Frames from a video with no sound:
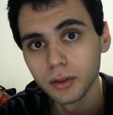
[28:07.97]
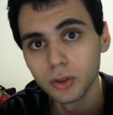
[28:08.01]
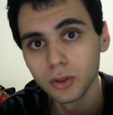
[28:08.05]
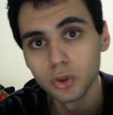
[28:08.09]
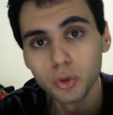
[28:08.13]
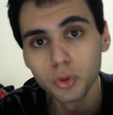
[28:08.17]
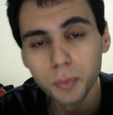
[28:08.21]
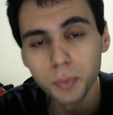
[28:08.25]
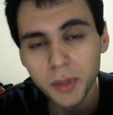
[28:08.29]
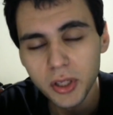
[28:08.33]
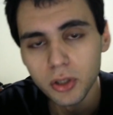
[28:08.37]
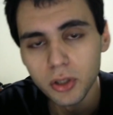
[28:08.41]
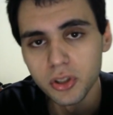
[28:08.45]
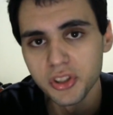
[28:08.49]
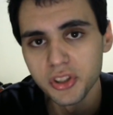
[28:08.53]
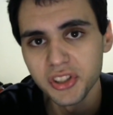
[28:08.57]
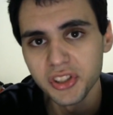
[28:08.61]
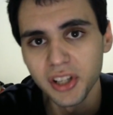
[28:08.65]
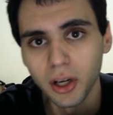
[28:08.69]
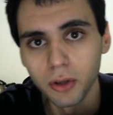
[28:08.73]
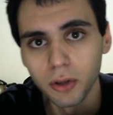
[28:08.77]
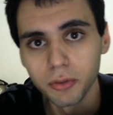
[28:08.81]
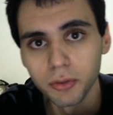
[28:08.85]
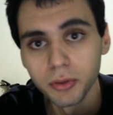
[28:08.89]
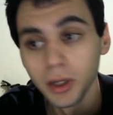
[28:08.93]
to be
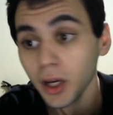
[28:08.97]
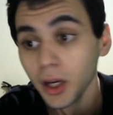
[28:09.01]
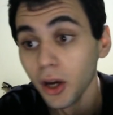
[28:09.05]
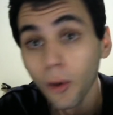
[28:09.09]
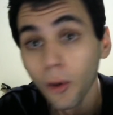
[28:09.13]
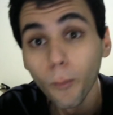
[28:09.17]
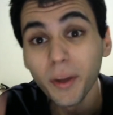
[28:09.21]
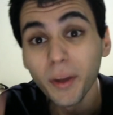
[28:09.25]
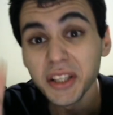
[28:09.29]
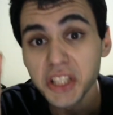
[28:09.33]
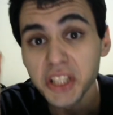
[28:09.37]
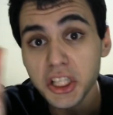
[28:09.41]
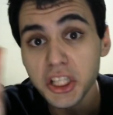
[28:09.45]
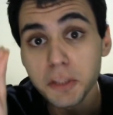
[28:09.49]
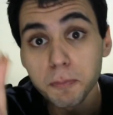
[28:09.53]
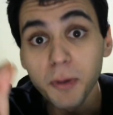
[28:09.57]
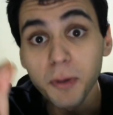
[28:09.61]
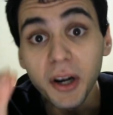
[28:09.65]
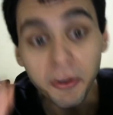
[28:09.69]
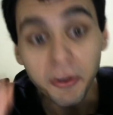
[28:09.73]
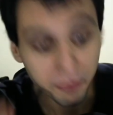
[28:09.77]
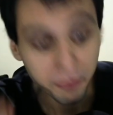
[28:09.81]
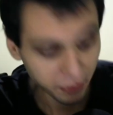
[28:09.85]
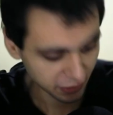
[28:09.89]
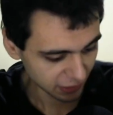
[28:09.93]
yourself, which is
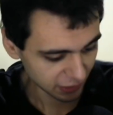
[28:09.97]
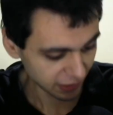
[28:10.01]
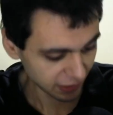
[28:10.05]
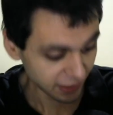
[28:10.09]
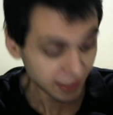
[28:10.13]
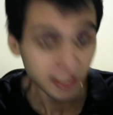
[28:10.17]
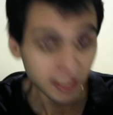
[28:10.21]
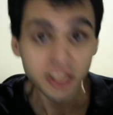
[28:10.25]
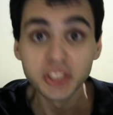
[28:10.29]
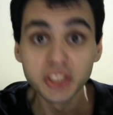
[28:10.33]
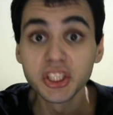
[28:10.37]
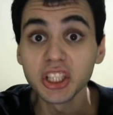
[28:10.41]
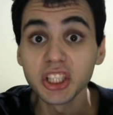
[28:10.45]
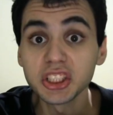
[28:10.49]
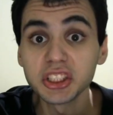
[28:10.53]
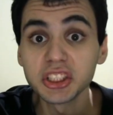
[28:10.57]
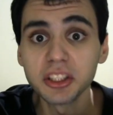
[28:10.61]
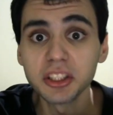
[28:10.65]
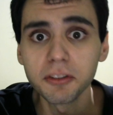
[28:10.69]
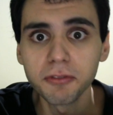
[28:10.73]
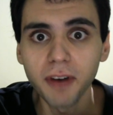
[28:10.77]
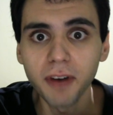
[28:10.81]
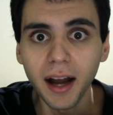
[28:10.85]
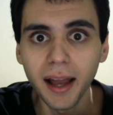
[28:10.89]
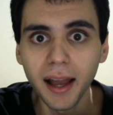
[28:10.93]
perfectly
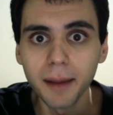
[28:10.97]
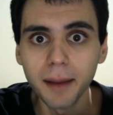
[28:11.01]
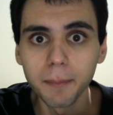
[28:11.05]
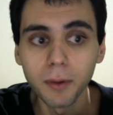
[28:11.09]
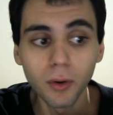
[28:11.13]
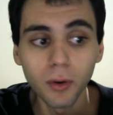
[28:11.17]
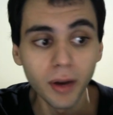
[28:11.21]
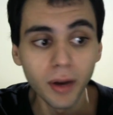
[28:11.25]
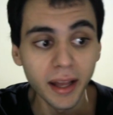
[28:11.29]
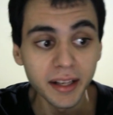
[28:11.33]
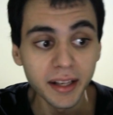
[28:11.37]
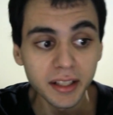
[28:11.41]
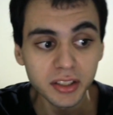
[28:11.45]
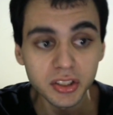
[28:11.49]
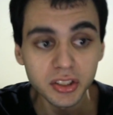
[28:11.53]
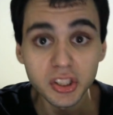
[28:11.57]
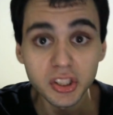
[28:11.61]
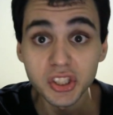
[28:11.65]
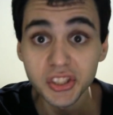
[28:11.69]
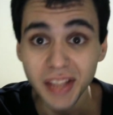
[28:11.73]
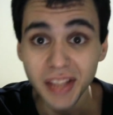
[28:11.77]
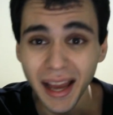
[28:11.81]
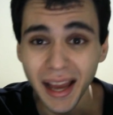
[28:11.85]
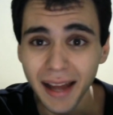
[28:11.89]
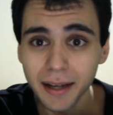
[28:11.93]
justifiable and
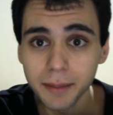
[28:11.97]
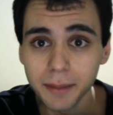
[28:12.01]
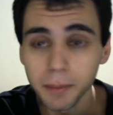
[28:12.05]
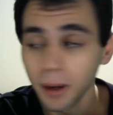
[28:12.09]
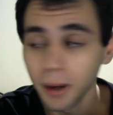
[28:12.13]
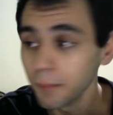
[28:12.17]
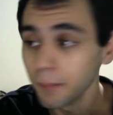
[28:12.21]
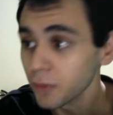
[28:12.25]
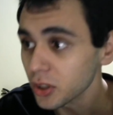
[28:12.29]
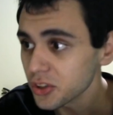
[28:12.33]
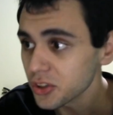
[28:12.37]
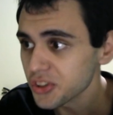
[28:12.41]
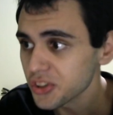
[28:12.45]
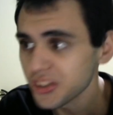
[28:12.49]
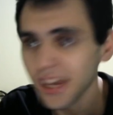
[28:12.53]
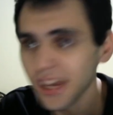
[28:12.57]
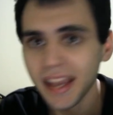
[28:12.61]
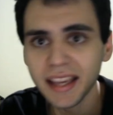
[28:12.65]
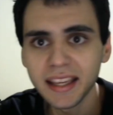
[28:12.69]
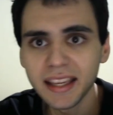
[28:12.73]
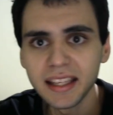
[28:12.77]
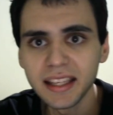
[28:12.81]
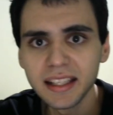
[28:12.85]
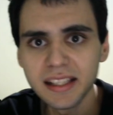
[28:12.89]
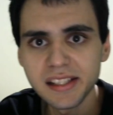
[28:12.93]
understandable. I'm not
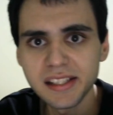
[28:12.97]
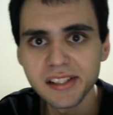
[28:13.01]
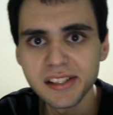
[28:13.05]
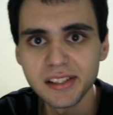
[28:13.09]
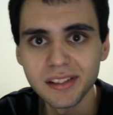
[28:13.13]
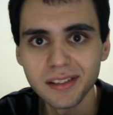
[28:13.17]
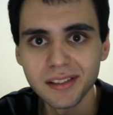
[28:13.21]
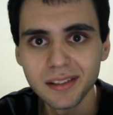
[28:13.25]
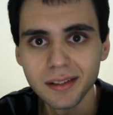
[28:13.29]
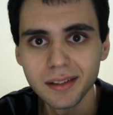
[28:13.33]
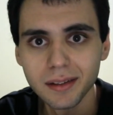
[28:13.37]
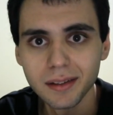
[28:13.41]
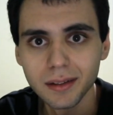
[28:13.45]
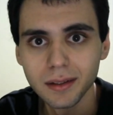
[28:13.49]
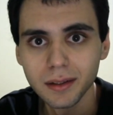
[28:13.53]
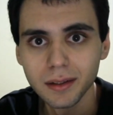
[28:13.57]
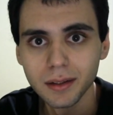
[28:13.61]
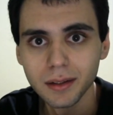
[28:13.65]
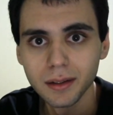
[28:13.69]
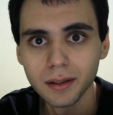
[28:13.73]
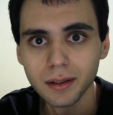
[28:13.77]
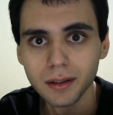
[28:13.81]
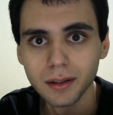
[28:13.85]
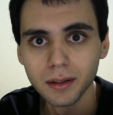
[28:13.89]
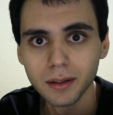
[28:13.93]
saying it isn't.
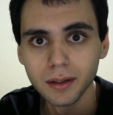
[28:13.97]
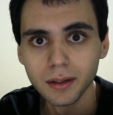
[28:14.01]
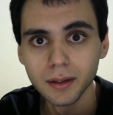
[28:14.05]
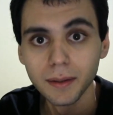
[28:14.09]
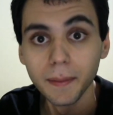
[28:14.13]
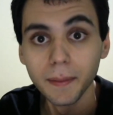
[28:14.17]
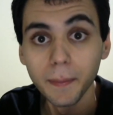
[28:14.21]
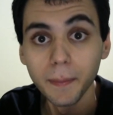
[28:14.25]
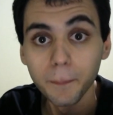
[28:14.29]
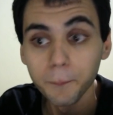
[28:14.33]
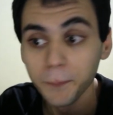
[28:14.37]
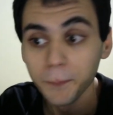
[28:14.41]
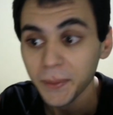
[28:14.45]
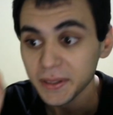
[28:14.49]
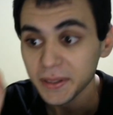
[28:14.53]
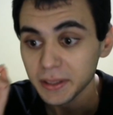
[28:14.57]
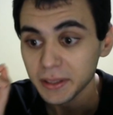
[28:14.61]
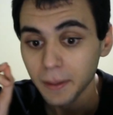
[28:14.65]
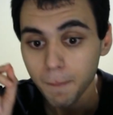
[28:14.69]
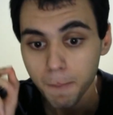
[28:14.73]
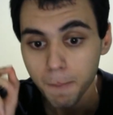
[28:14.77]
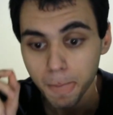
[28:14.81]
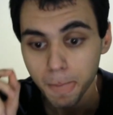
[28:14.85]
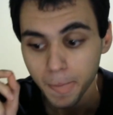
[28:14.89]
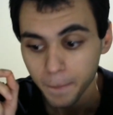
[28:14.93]
But
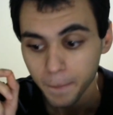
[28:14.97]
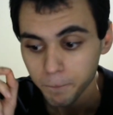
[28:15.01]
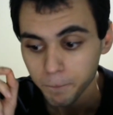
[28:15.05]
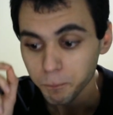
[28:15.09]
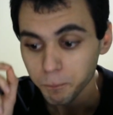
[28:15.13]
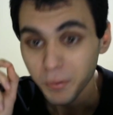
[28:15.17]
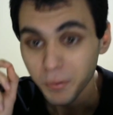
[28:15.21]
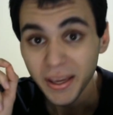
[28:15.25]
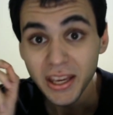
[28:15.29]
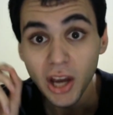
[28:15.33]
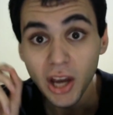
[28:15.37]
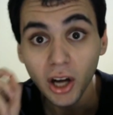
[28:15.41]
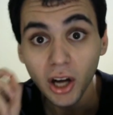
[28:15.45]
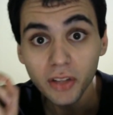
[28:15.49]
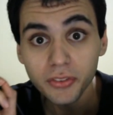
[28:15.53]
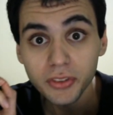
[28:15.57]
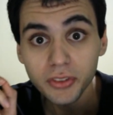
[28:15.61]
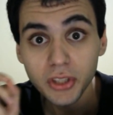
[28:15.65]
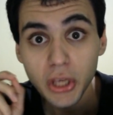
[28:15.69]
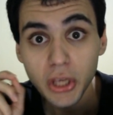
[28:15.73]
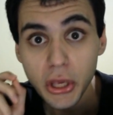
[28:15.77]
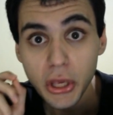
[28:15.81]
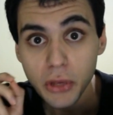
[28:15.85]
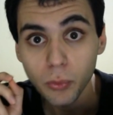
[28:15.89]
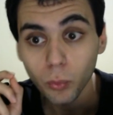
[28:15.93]
beyond
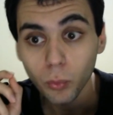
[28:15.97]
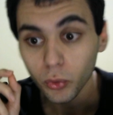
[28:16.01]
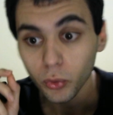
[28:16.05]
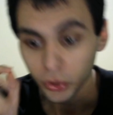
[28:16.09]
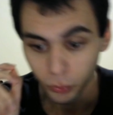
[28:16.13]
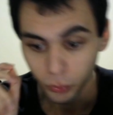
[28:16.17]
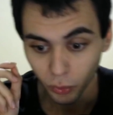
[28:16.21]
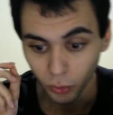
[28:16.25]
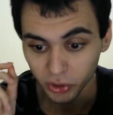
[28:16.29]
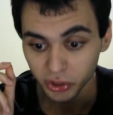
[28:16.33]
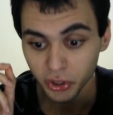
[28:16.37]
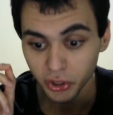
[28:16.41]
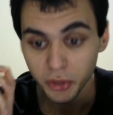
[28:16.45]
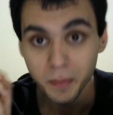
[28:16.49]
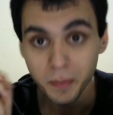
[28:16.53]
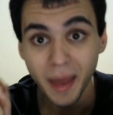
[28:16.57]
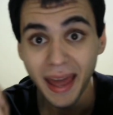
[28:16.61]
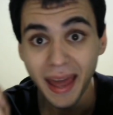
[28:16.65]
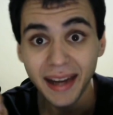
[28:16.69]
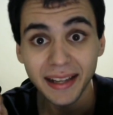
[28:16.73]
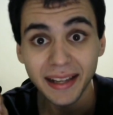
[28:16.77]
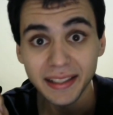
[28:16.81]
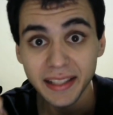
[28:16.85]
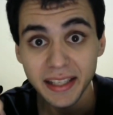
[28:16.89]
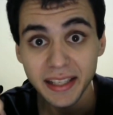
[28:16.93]
he, what
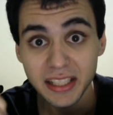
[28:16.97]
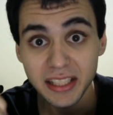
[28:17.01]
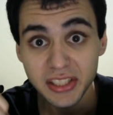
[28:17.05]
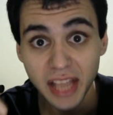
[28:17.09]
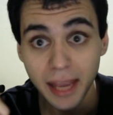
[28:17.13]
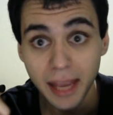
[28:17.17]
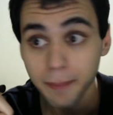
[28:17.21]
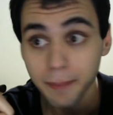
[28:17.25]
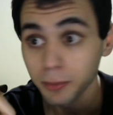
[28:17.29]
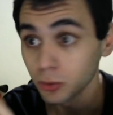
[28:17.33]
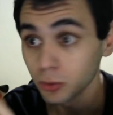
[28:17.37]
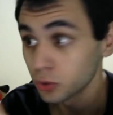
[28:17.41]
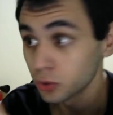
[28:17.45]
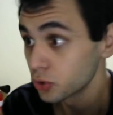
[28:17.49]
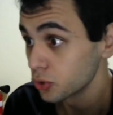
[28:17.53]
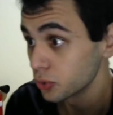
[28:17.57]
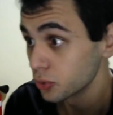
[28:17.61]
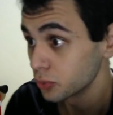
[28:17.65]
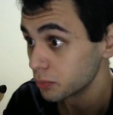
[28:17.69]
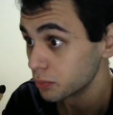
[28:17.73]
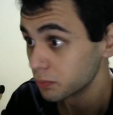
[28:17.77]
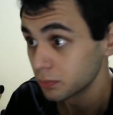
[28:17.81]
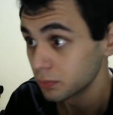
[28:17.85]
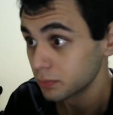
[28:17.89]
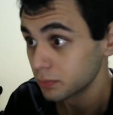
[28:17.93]
humanity is able to